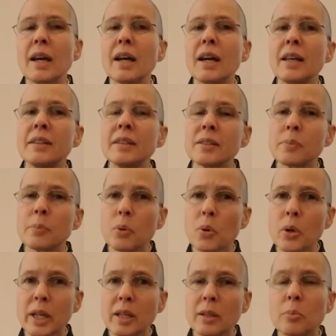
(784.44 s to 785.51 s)
And this
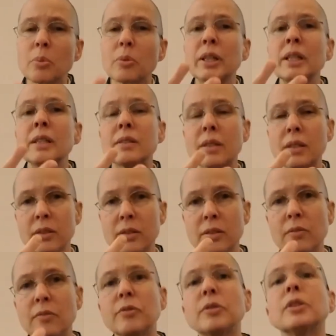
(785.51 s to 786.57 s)
point brings us
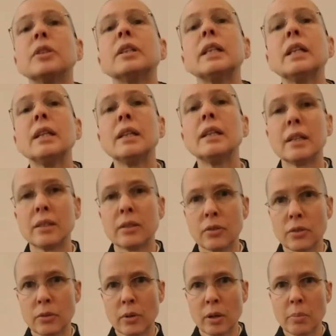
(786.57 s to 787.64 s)
fully
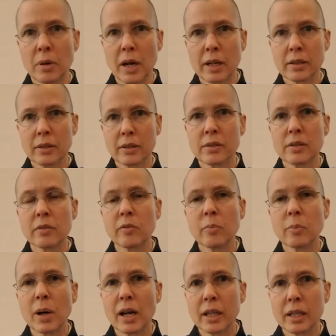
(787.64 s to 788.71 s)
into our practice of
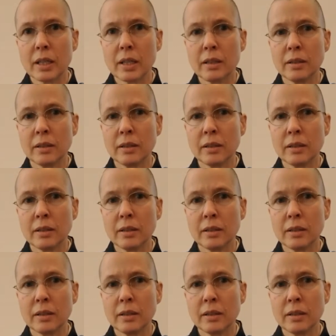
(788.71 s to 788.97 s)
body.